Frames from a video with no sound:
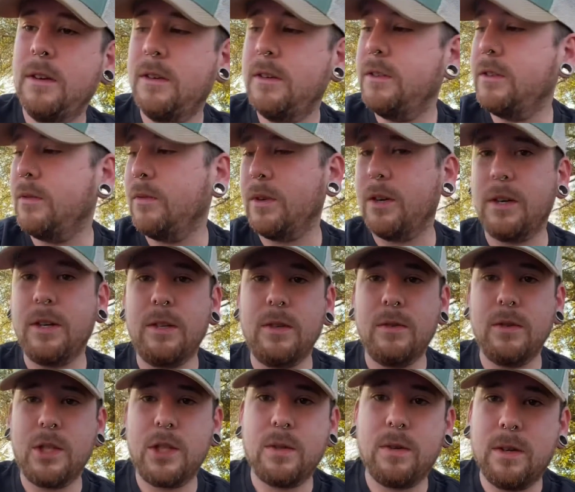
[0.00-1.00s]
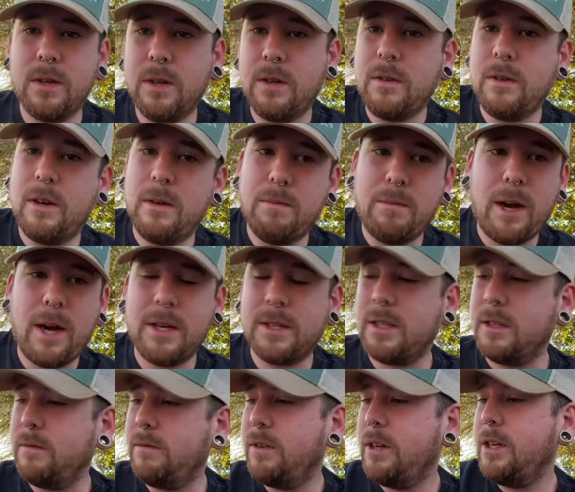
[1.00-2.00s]
So we're gonna do a short little
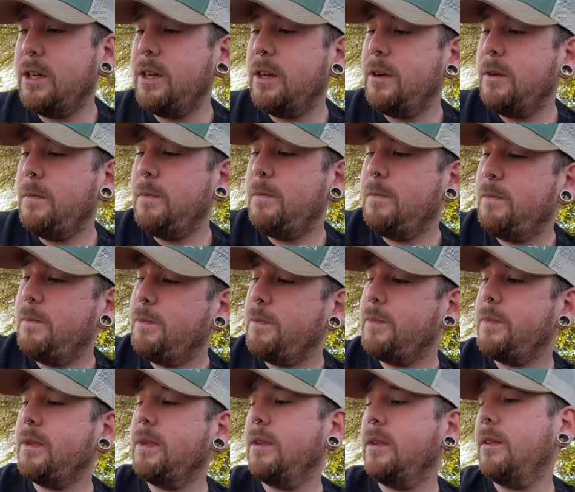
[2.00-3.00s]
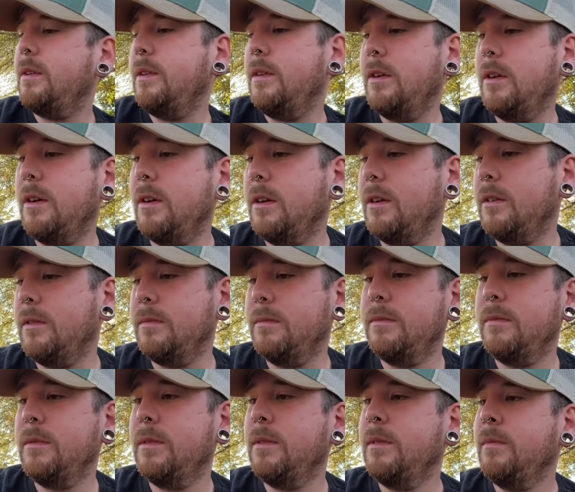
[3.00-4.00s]
unboxing video.
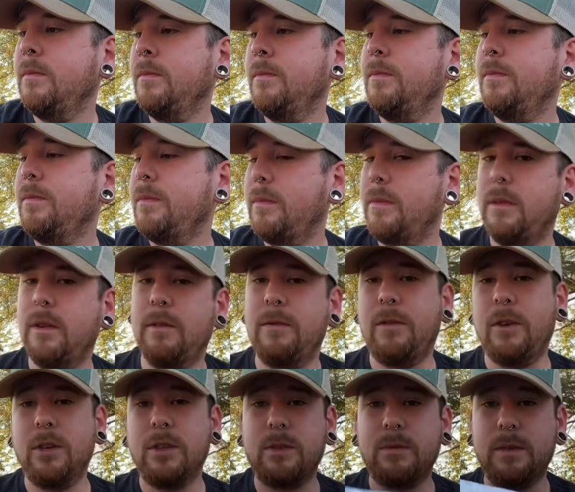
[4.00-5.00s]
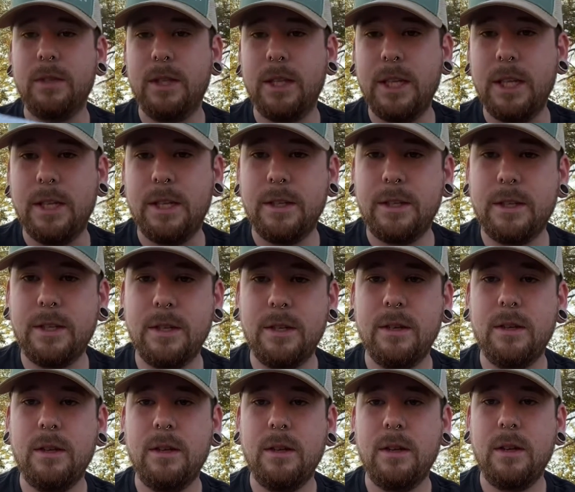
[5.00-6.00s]
The first one, these,
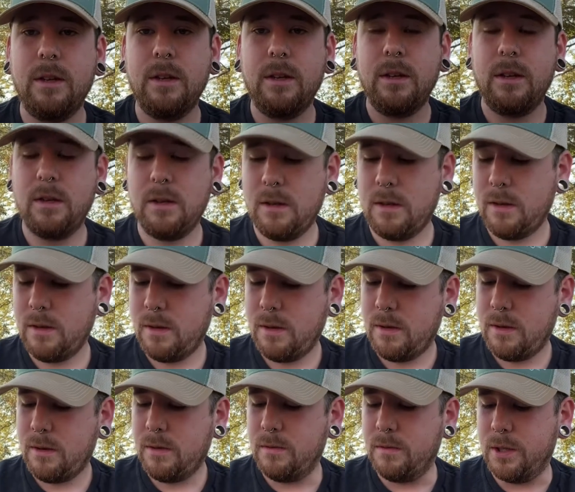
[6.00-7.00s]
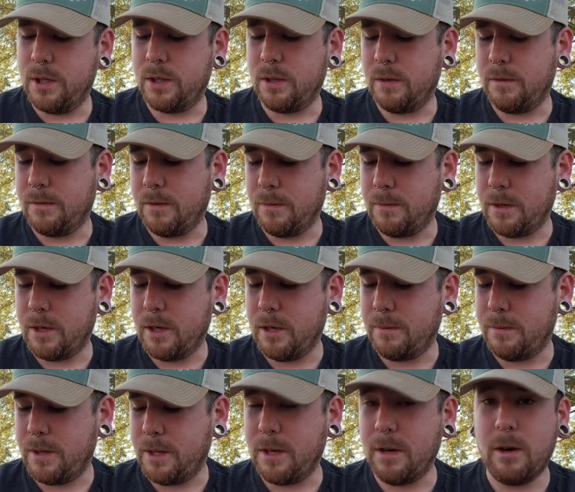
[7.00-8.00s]
which are from a
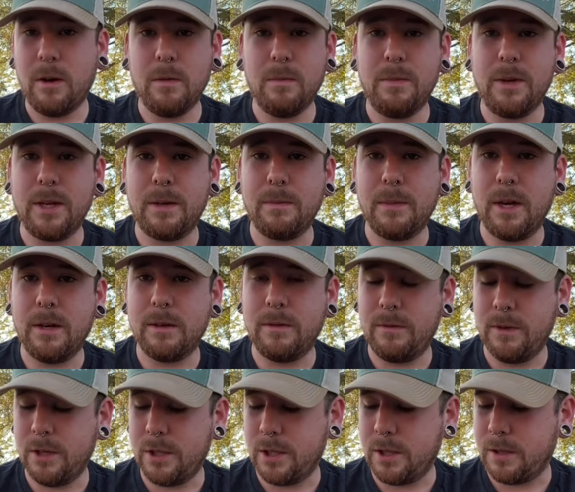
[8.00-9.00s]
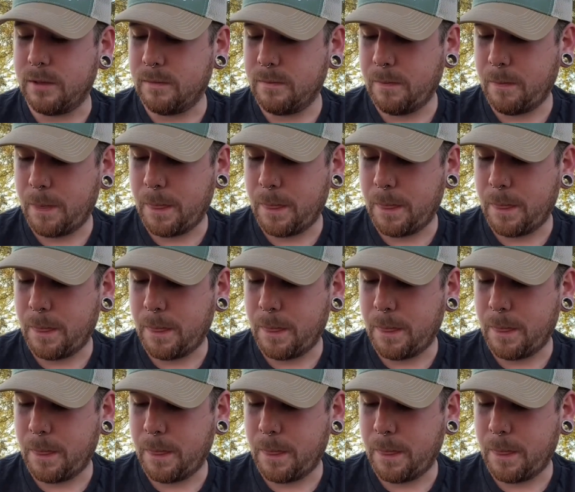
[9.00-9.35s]
company called BIGGMOUTHFISHIng.